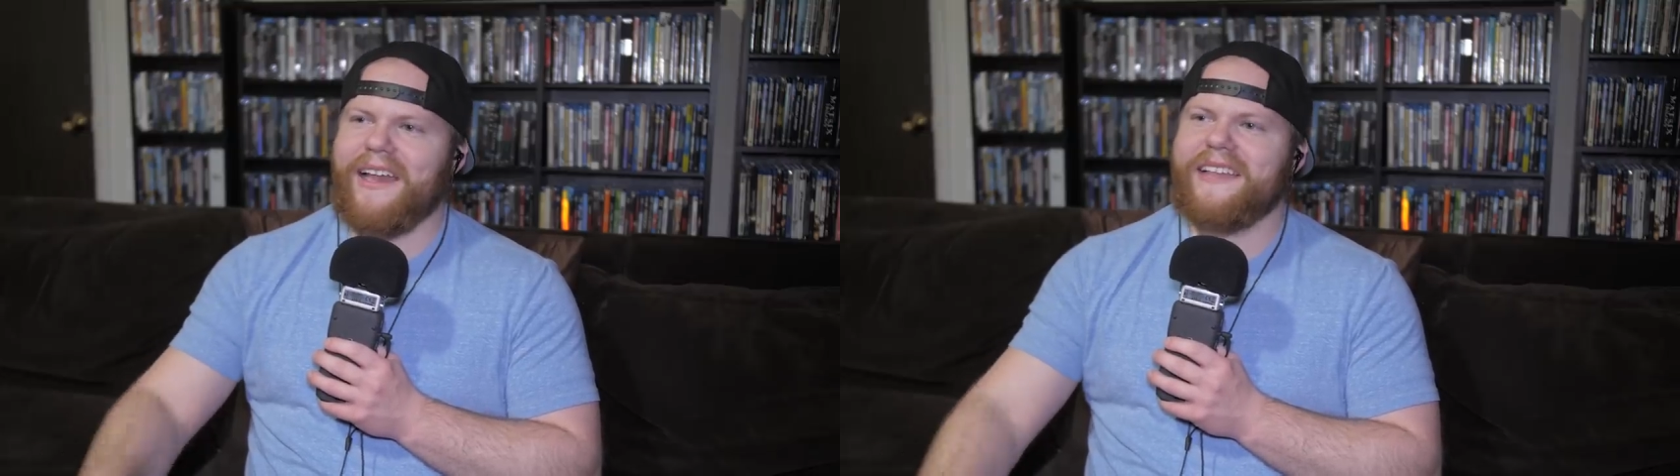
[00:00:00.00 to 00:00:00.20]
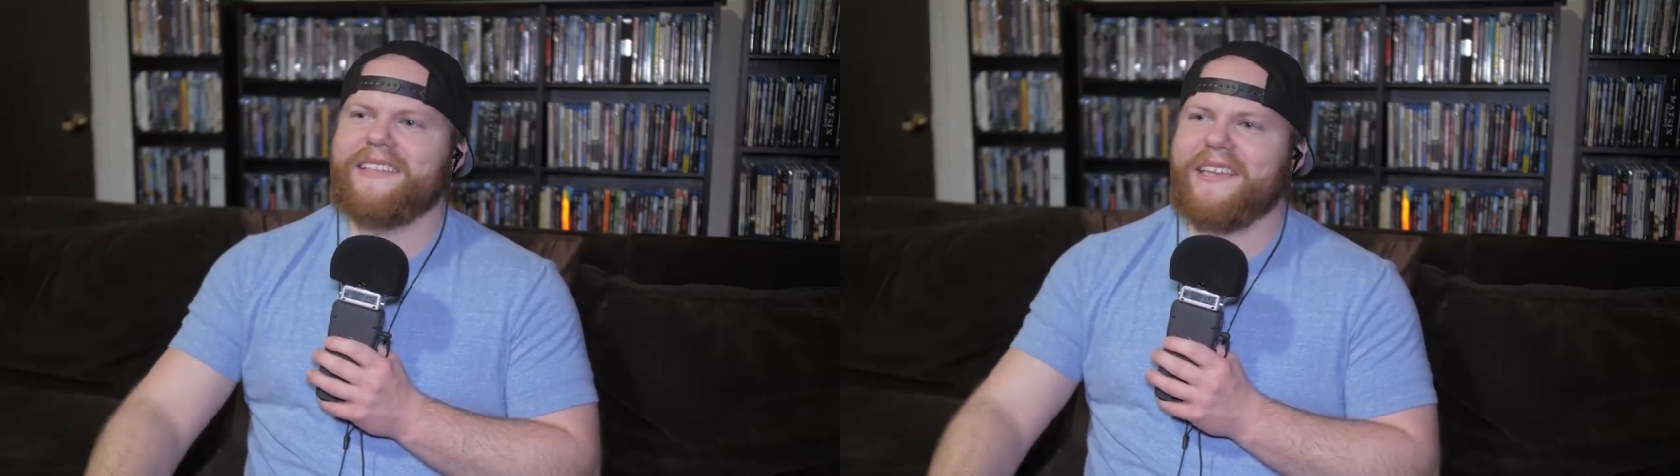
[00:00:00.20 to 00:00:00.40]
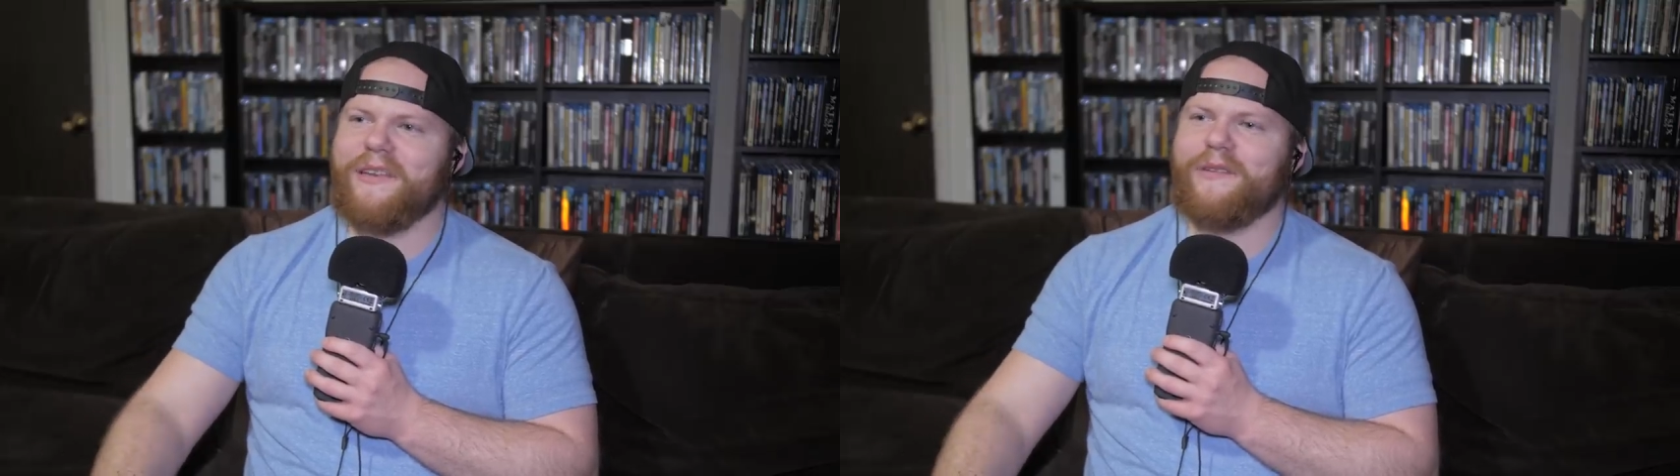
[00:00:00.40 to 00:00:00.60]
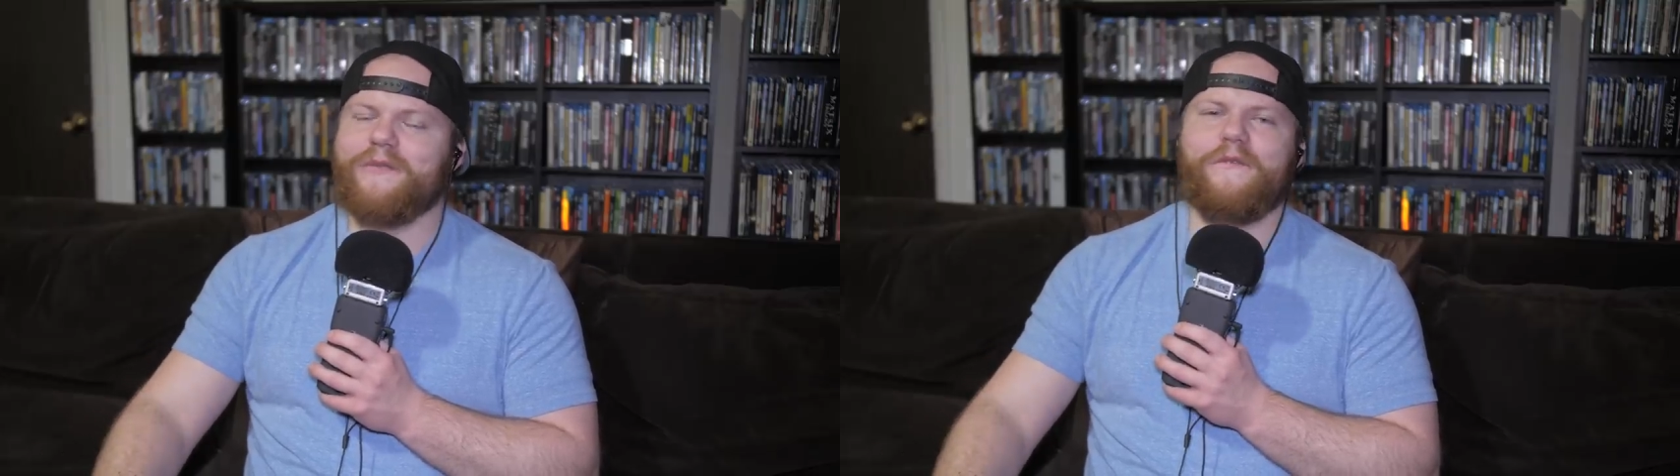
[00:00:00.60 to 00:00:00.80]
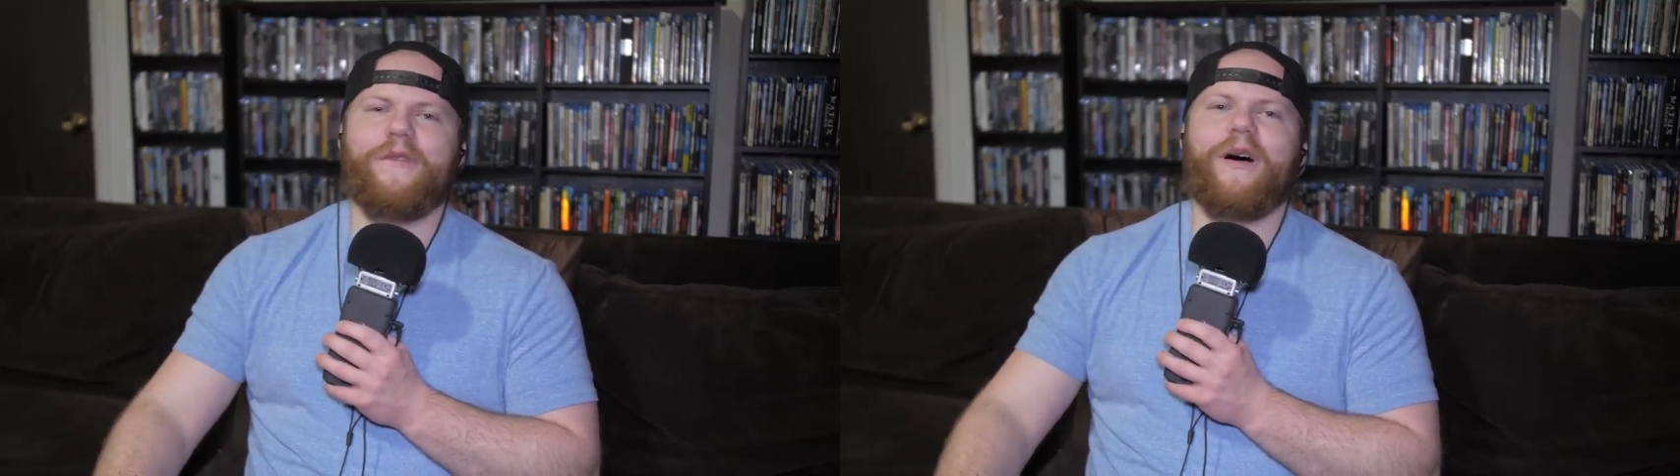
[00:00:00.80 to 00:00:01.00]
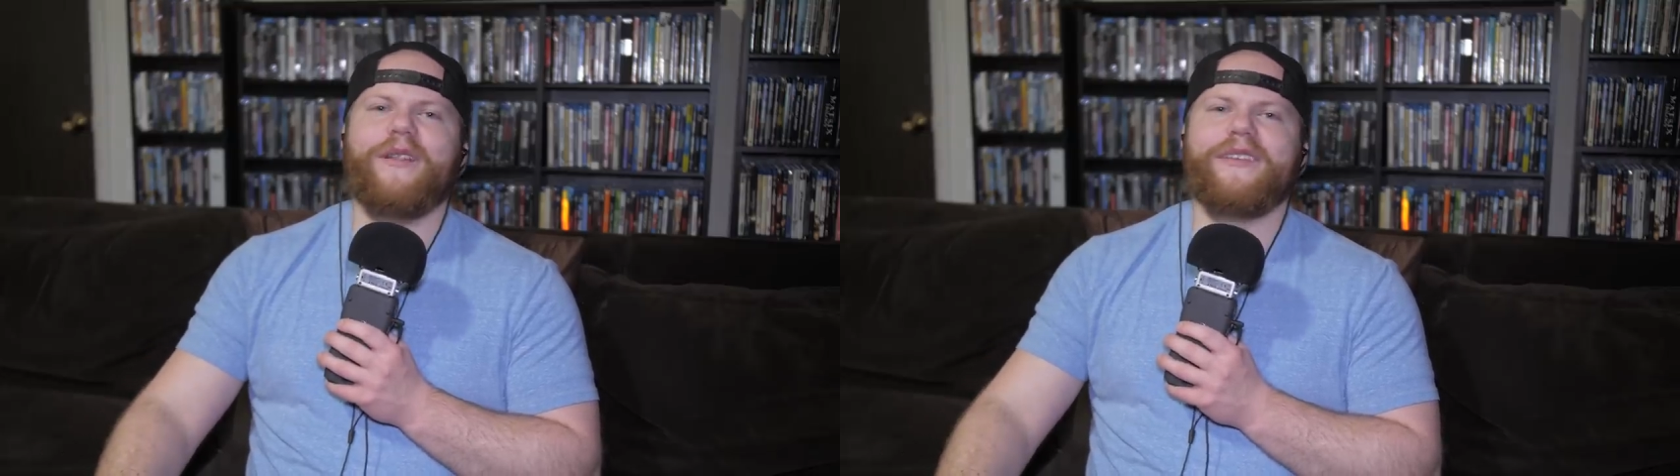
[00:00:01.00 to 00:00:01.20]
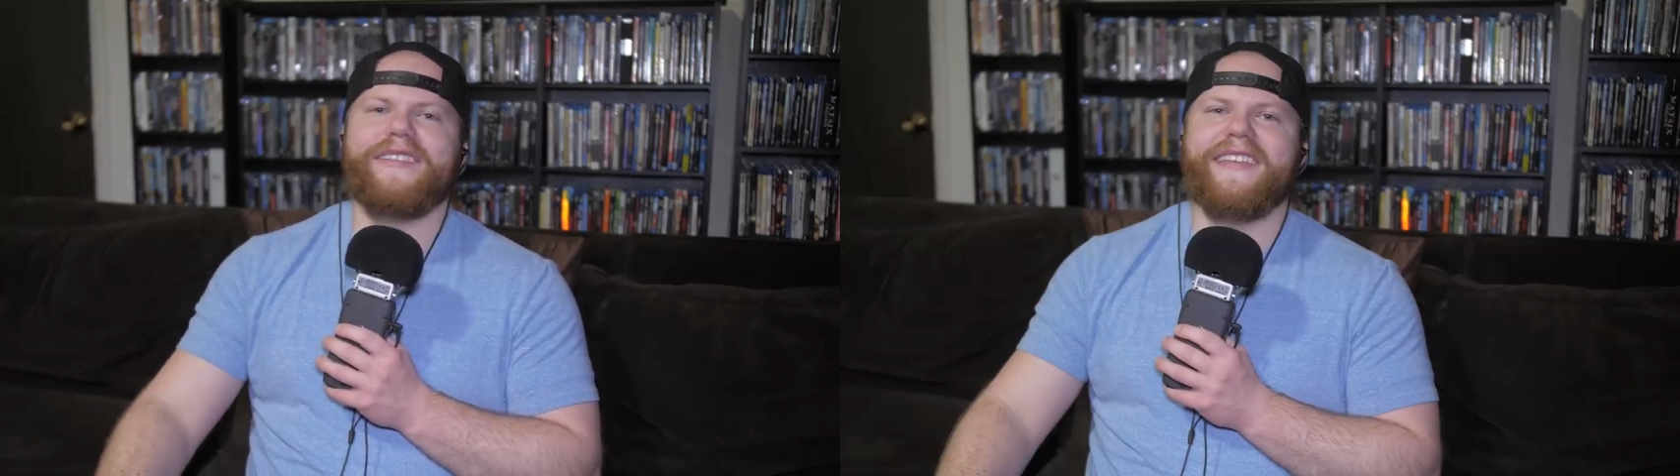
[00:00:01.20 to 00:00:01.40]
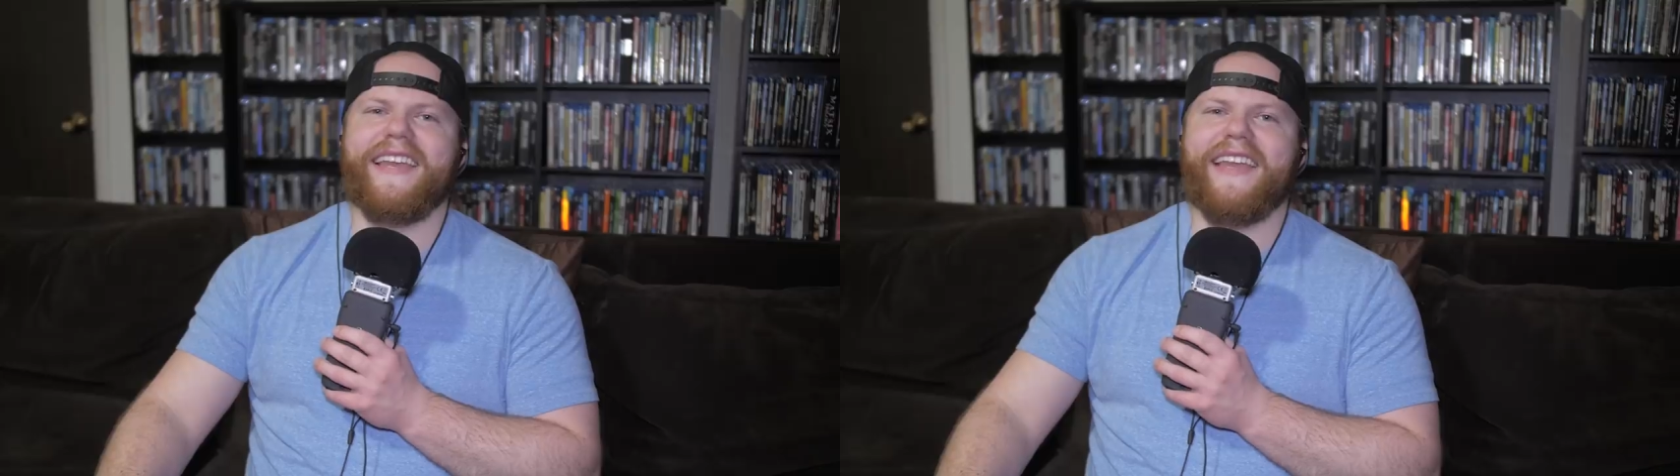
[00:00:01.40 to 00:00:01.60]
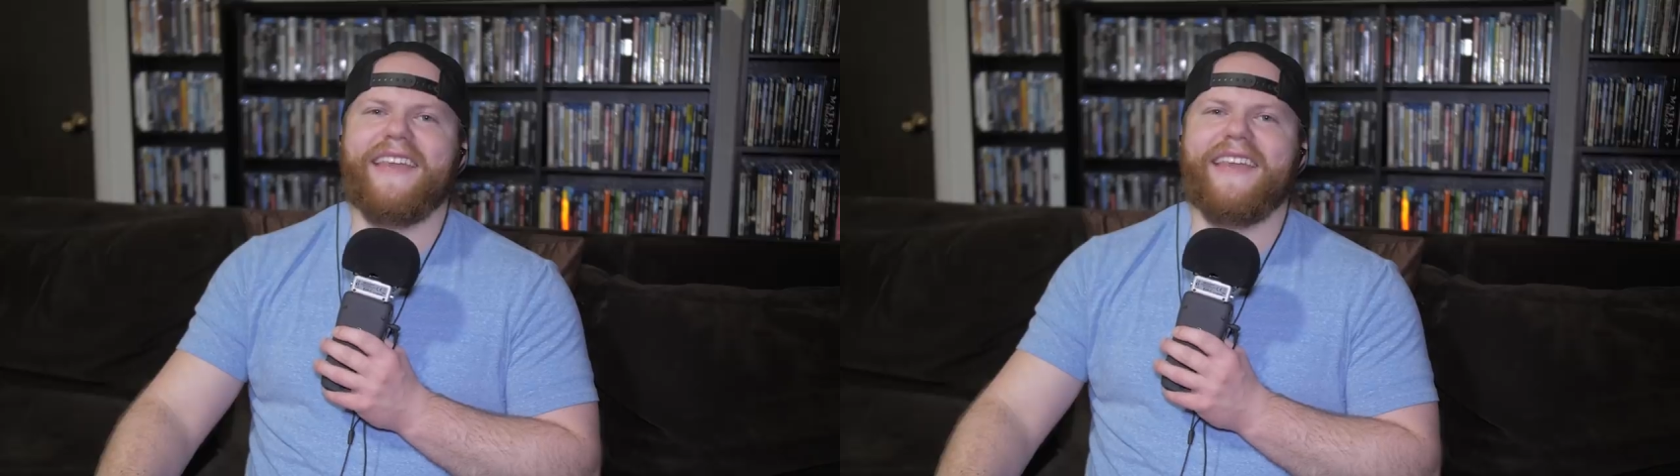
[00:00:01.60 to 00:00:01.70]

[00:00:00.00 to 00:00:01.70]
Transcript: executed flawlessly,